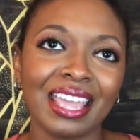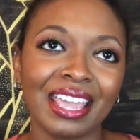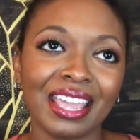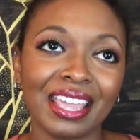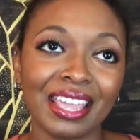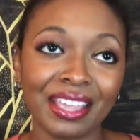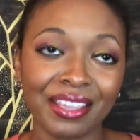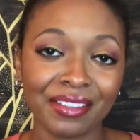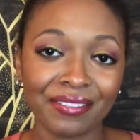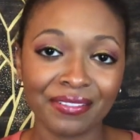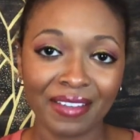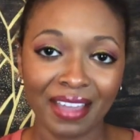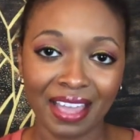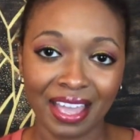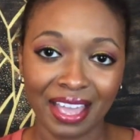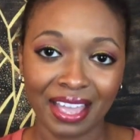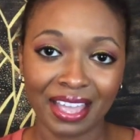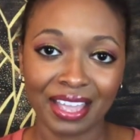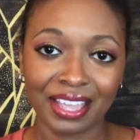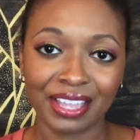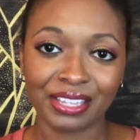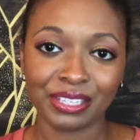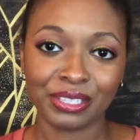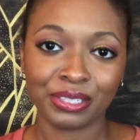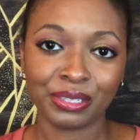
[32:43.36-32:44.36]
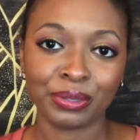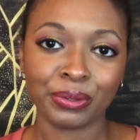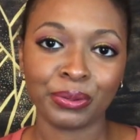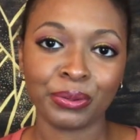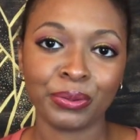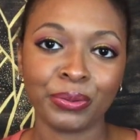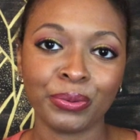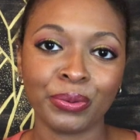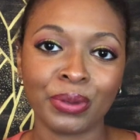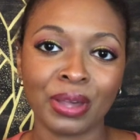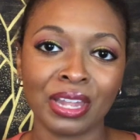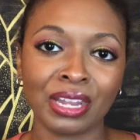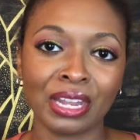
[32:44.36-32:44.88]
if I
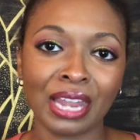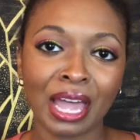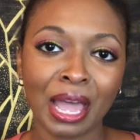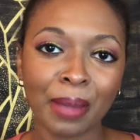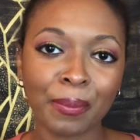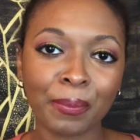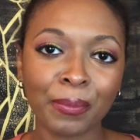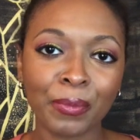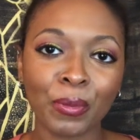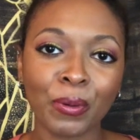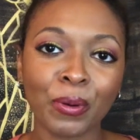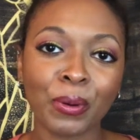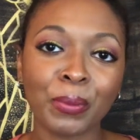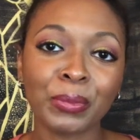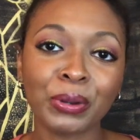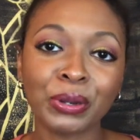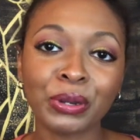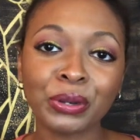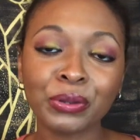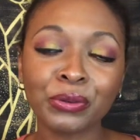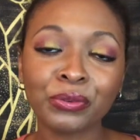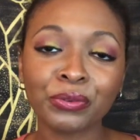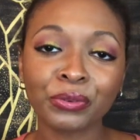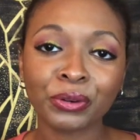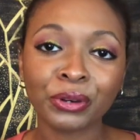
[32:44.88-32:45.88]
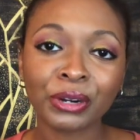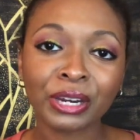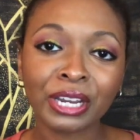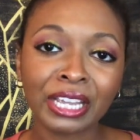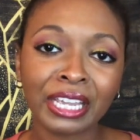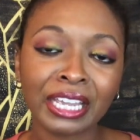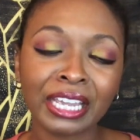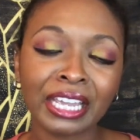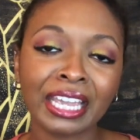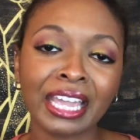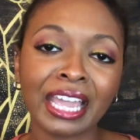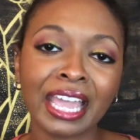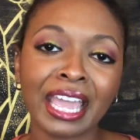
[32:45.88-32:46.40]
do a lot more
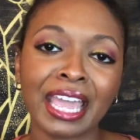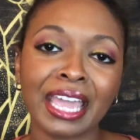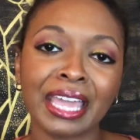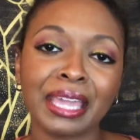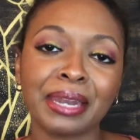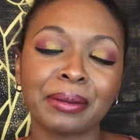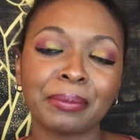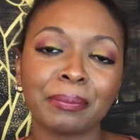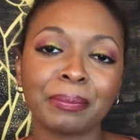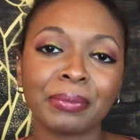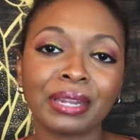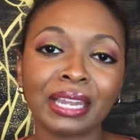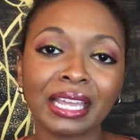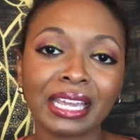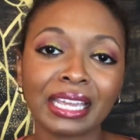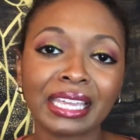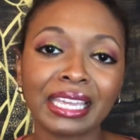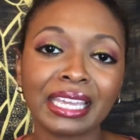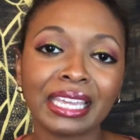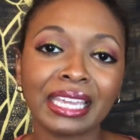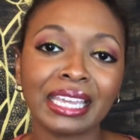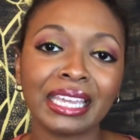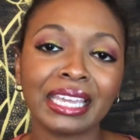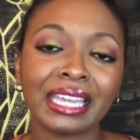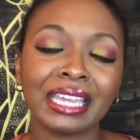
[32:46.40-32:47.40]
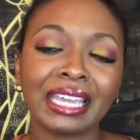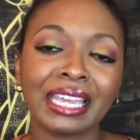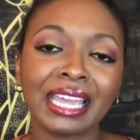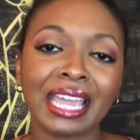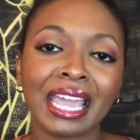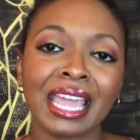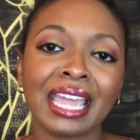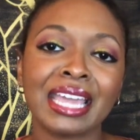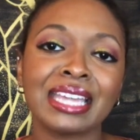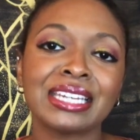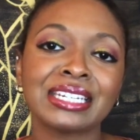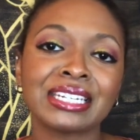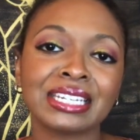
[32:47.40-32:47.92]
maneuvering and plucking
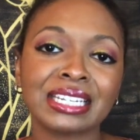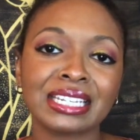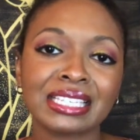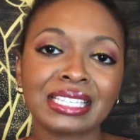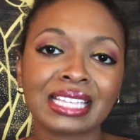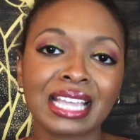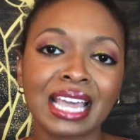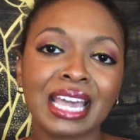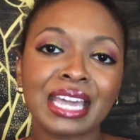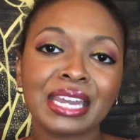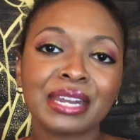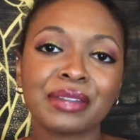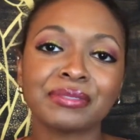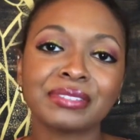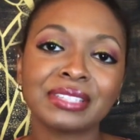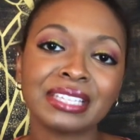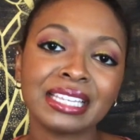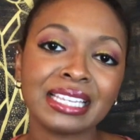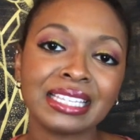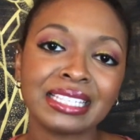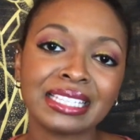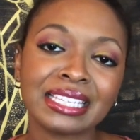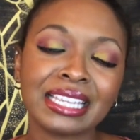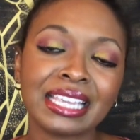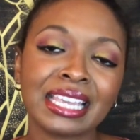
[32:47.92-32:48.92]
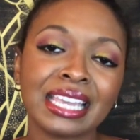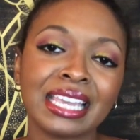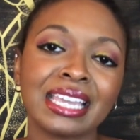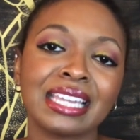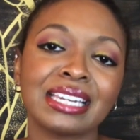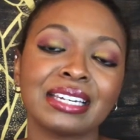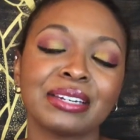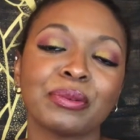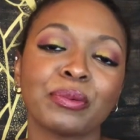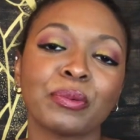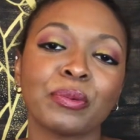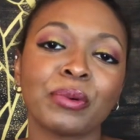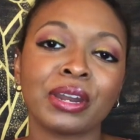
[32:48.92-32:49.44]
and just kind of teasing it
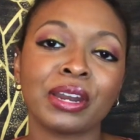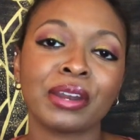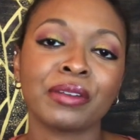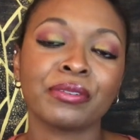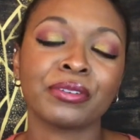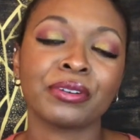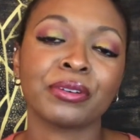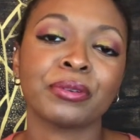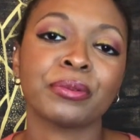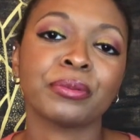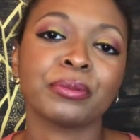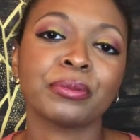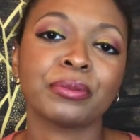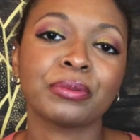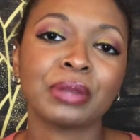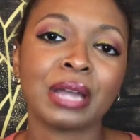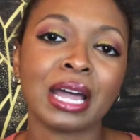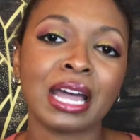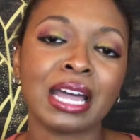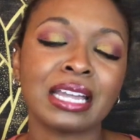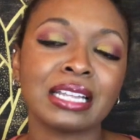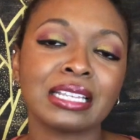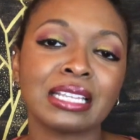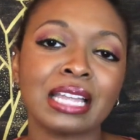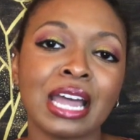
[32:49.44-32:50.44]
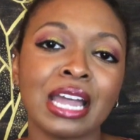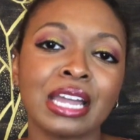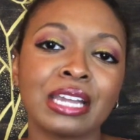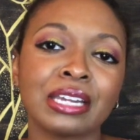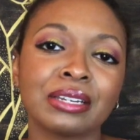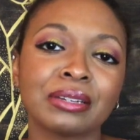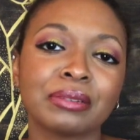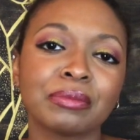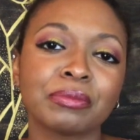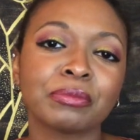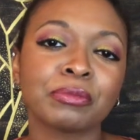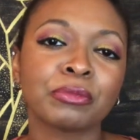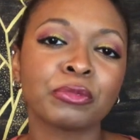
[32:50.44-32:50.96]
and whatever I
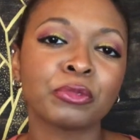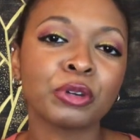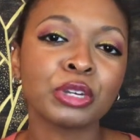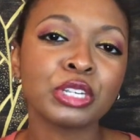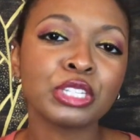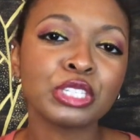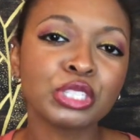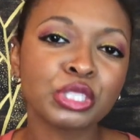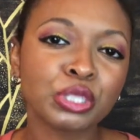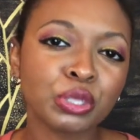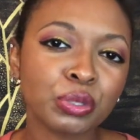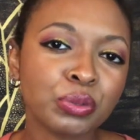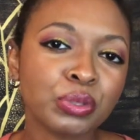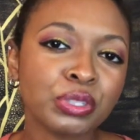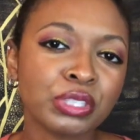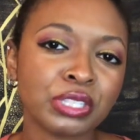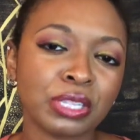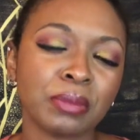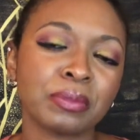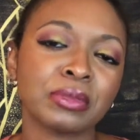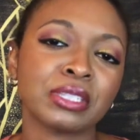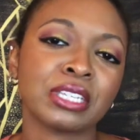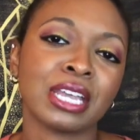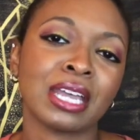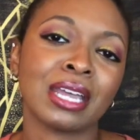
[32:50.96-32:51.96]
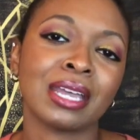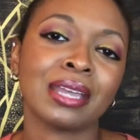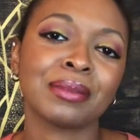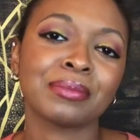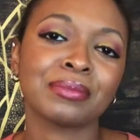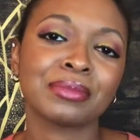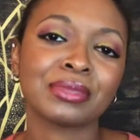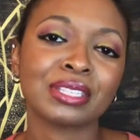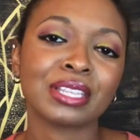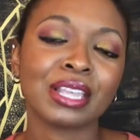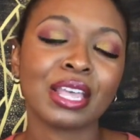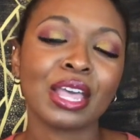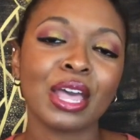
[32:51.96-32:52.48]
would do
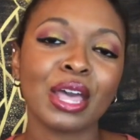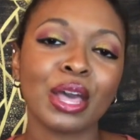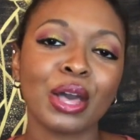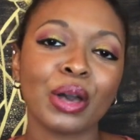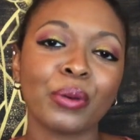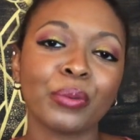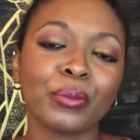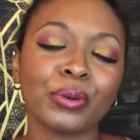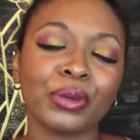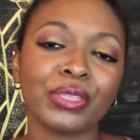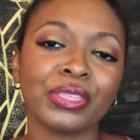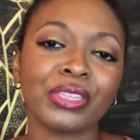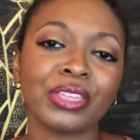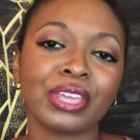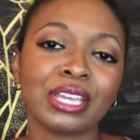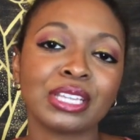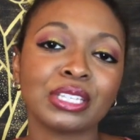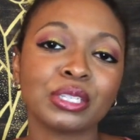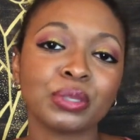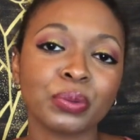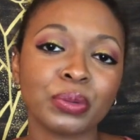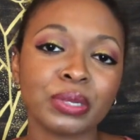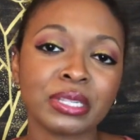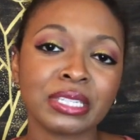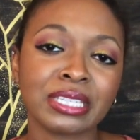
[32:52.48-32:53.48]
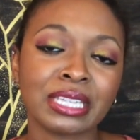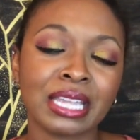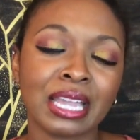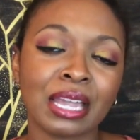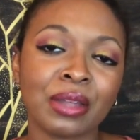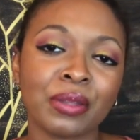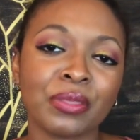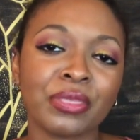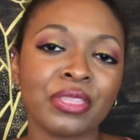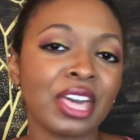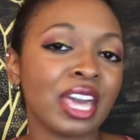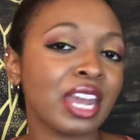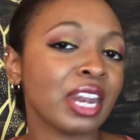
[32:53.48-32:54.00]
sometimes with a twist
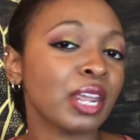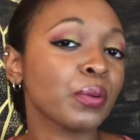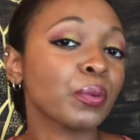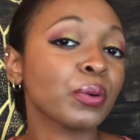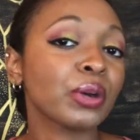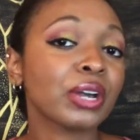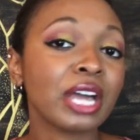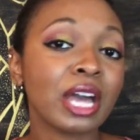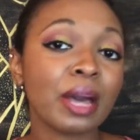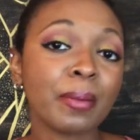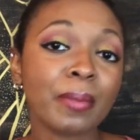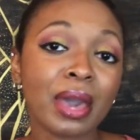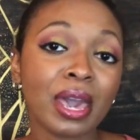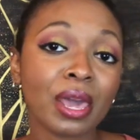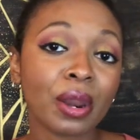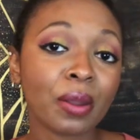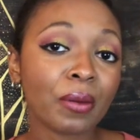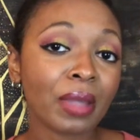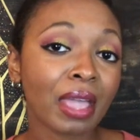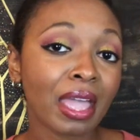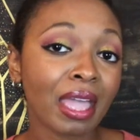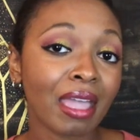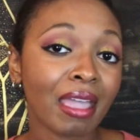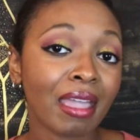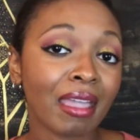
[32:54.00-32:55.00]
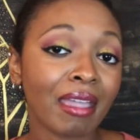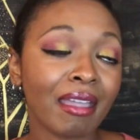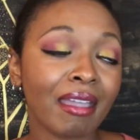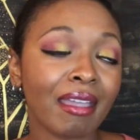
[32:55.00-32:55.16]
out, that it would come out okay.